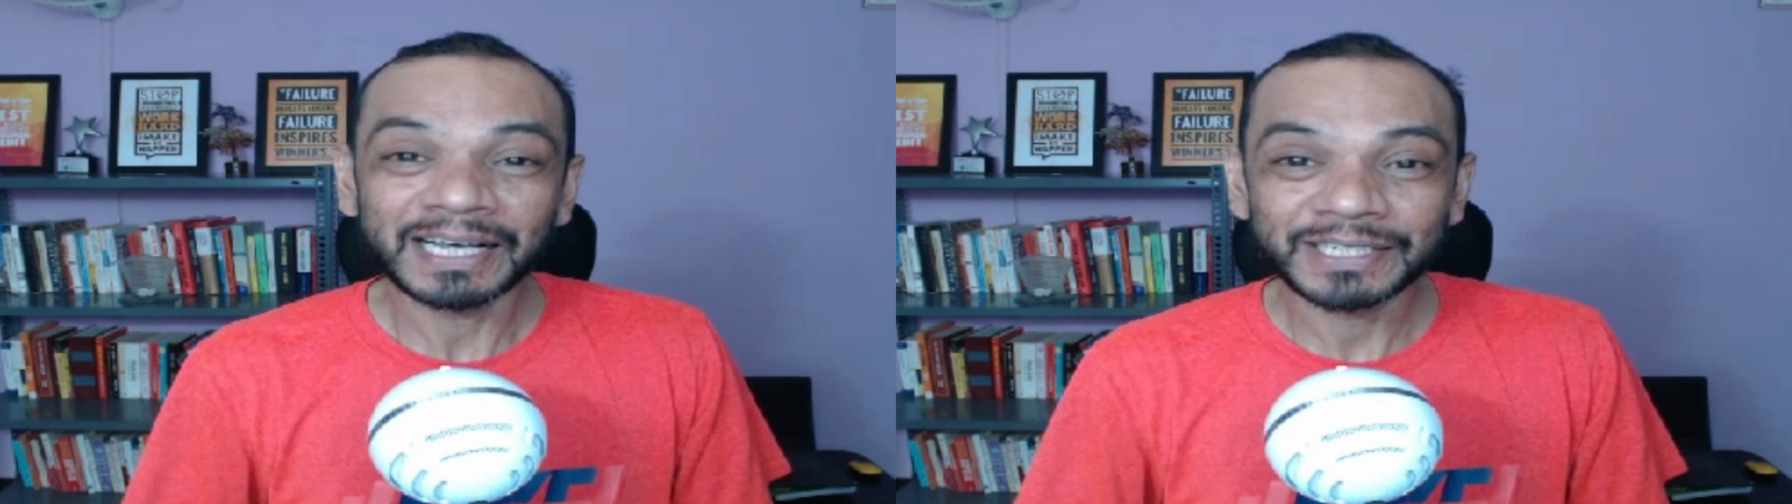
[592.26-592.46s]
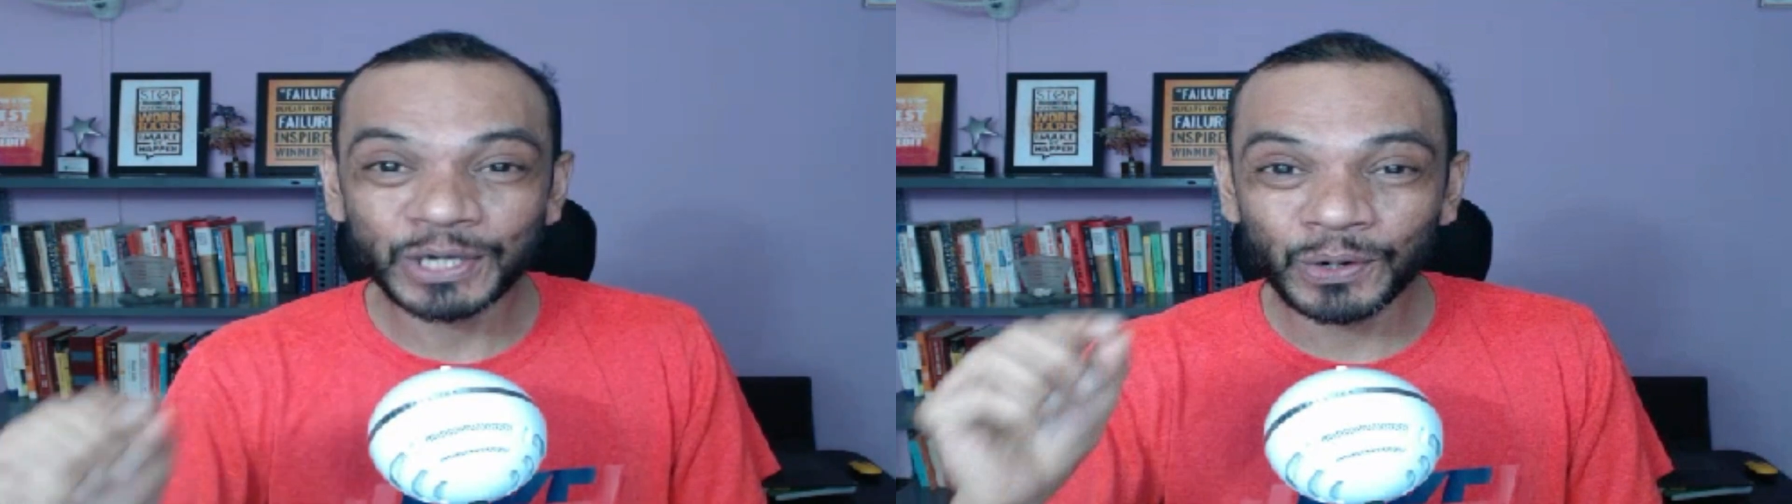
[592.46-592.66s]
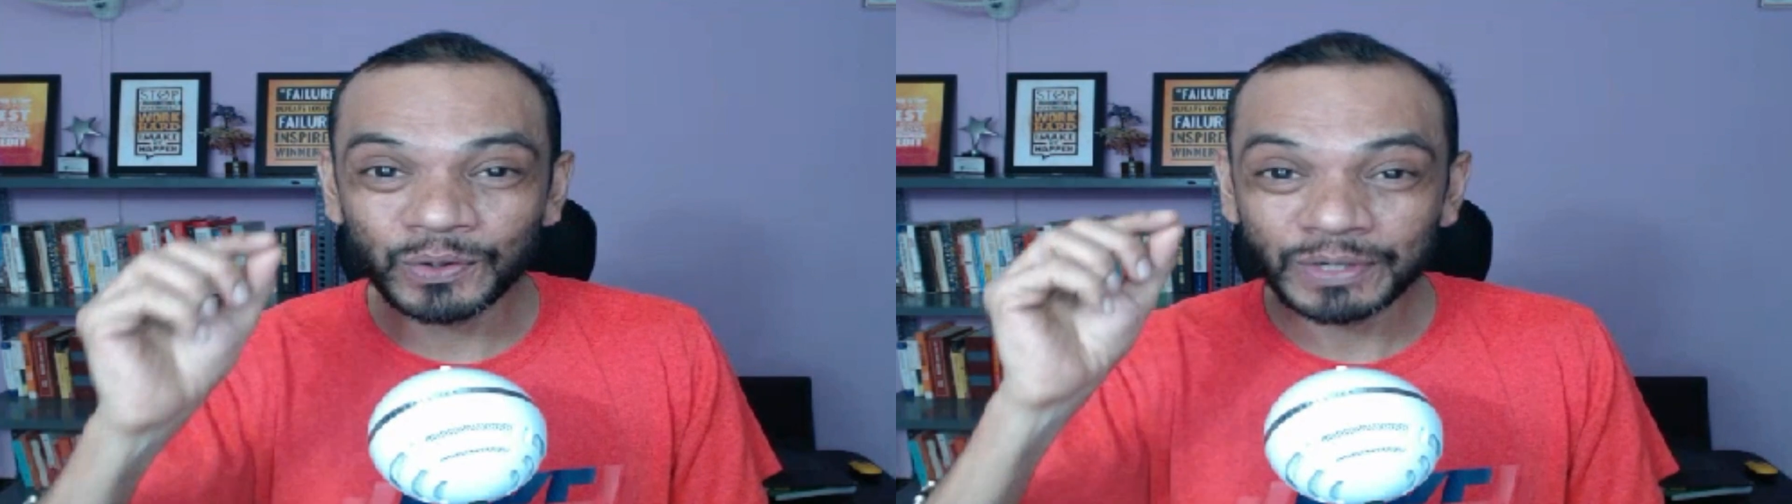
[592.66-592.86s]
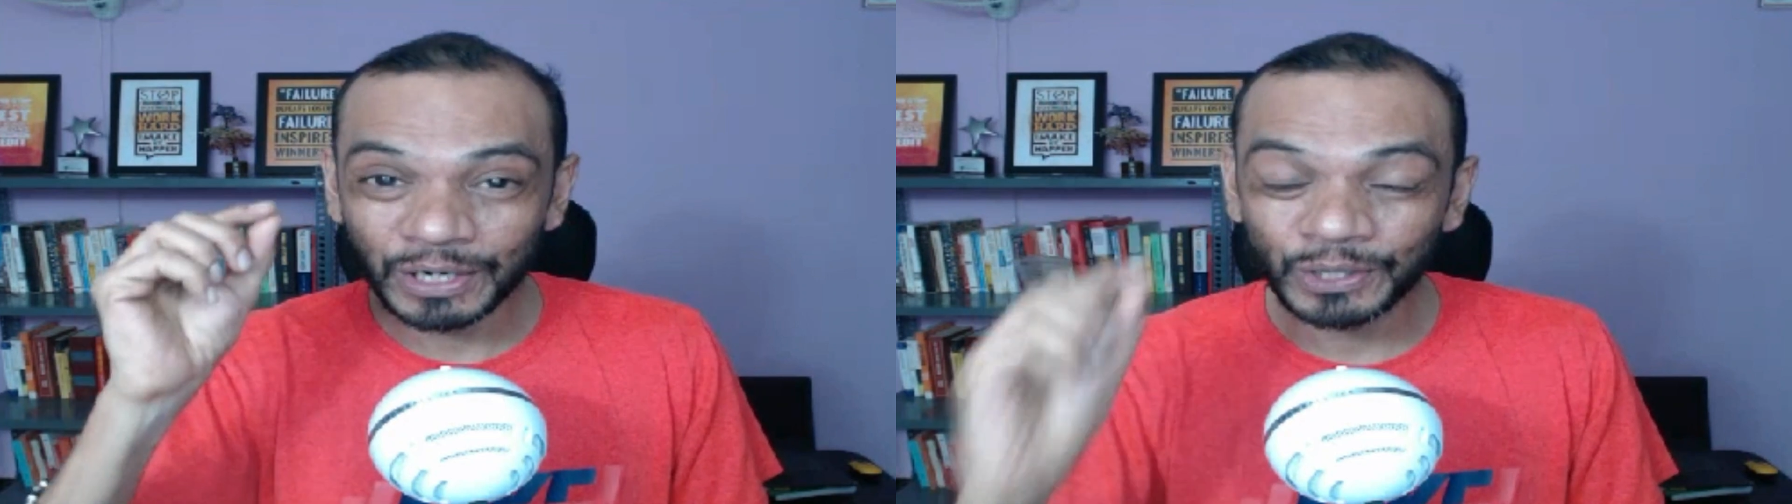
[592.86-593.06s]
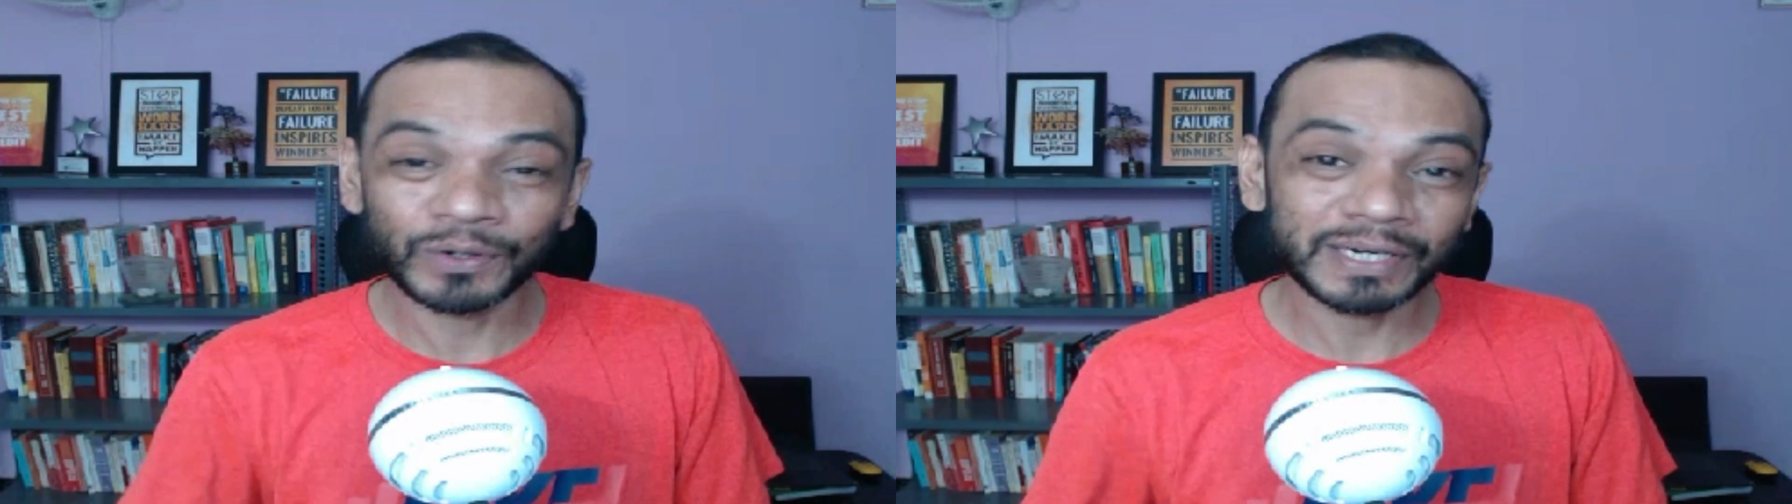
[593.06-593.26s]
So
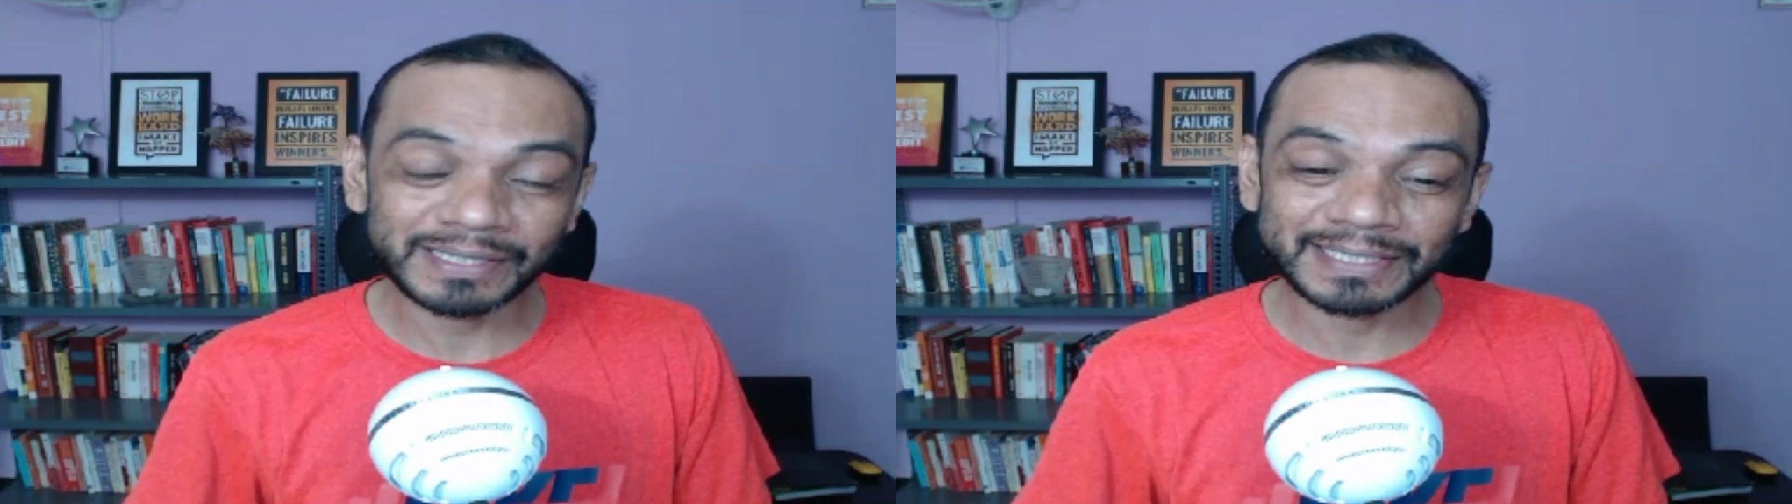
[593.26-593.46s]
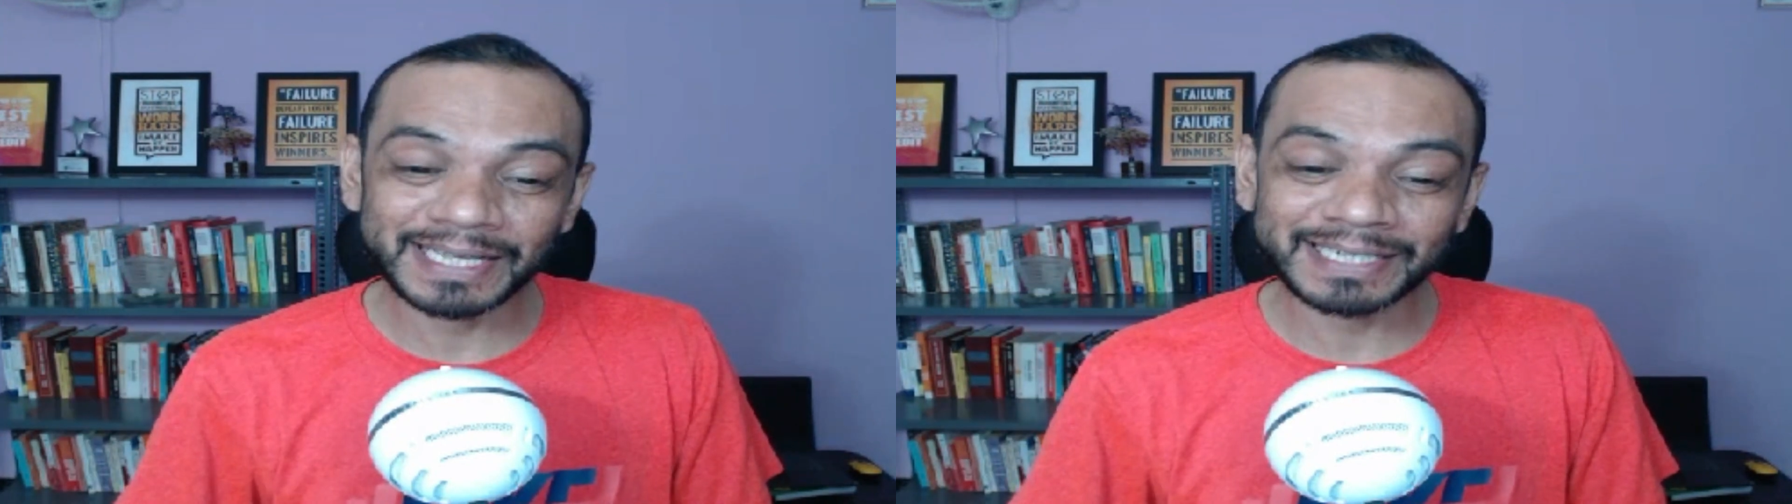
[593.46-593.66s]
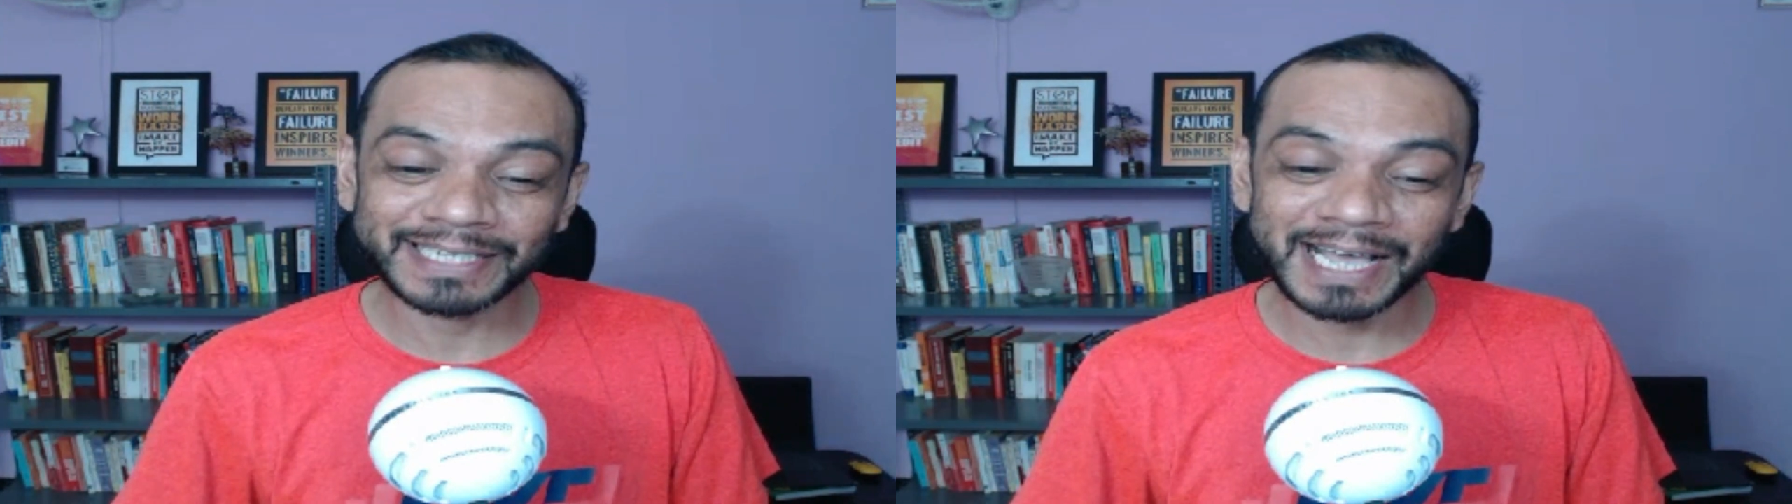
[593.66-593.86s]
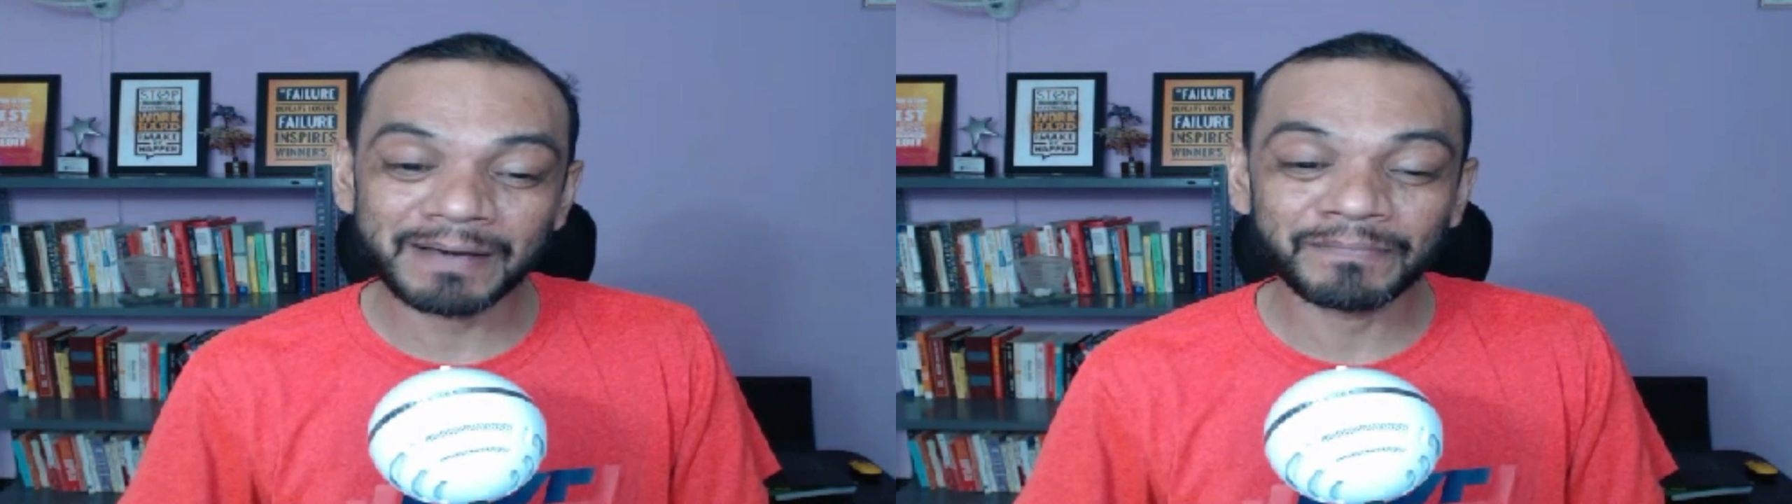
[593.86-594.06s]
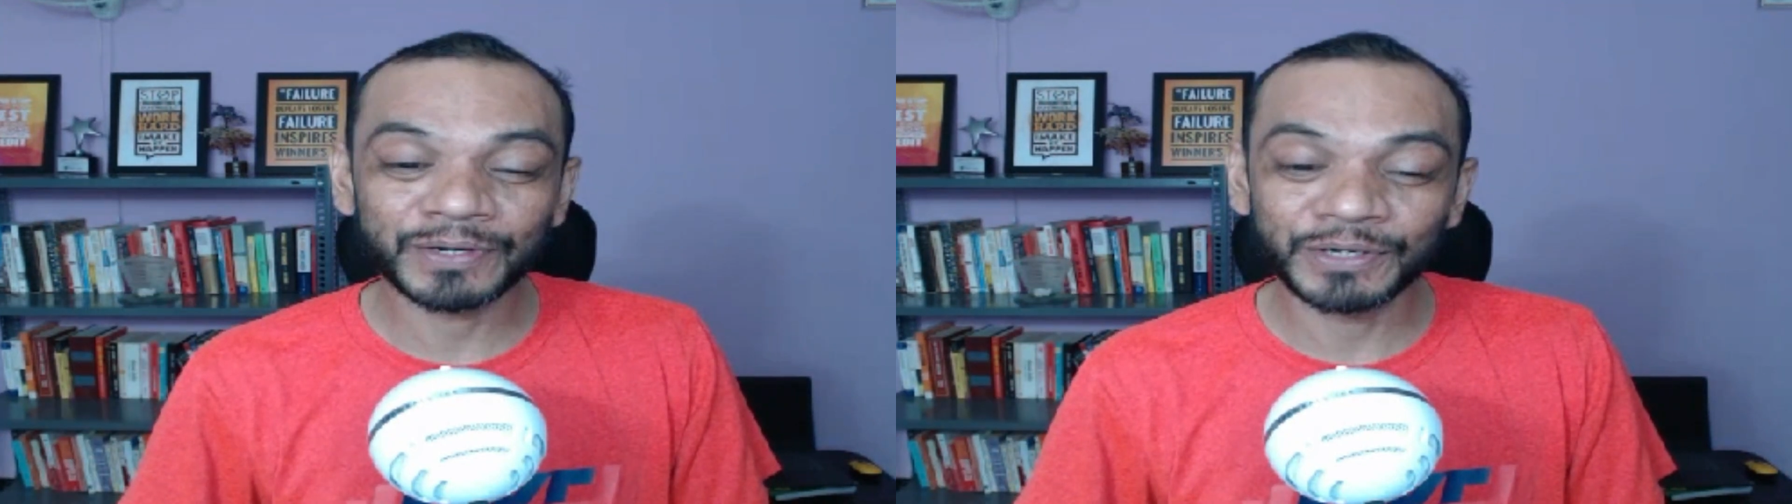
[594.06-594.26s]
look at this exam